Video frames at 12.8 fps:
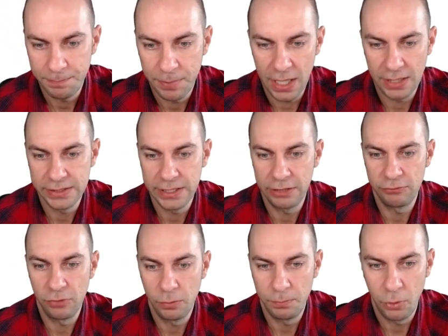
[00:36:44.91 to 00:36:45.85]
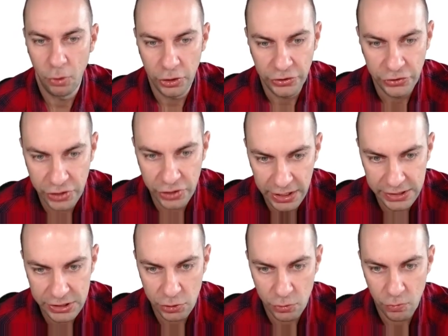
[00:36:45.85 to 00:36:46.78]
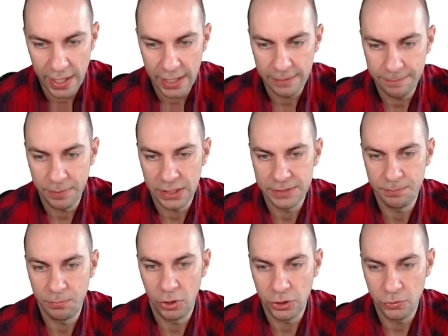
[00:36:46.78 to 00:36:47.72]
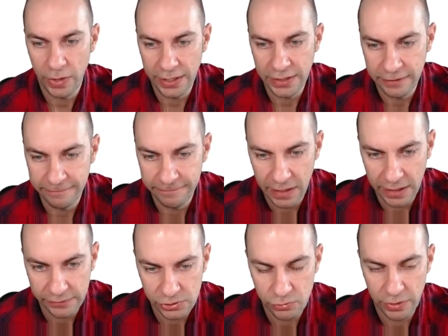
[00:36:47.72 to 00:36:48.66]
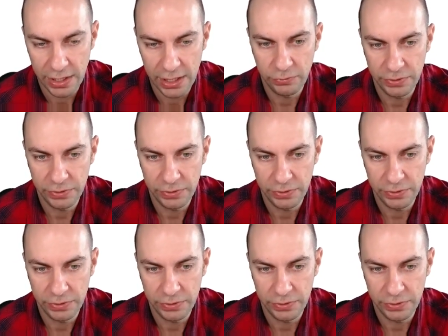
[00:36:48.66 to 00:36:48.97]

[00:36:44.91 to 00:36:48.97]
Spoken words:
plus 0.3 squared plus 0.25 squared.